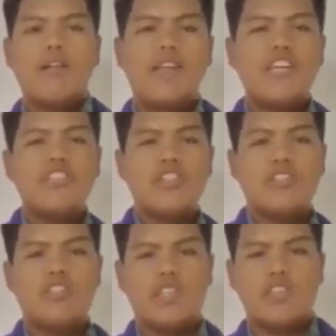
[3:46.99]
Larger
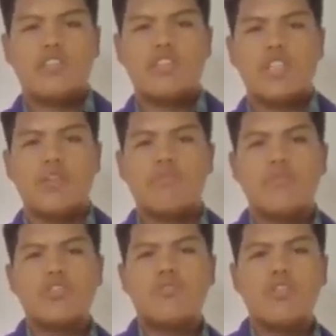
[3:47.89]
trees seem
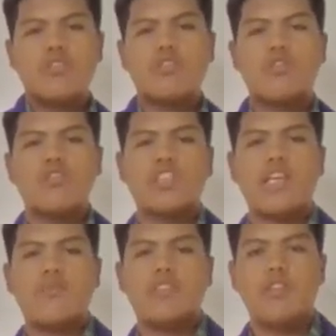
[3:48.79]
most
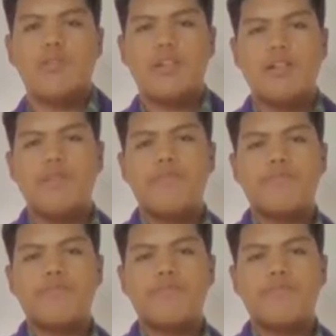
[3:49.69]
susceptible,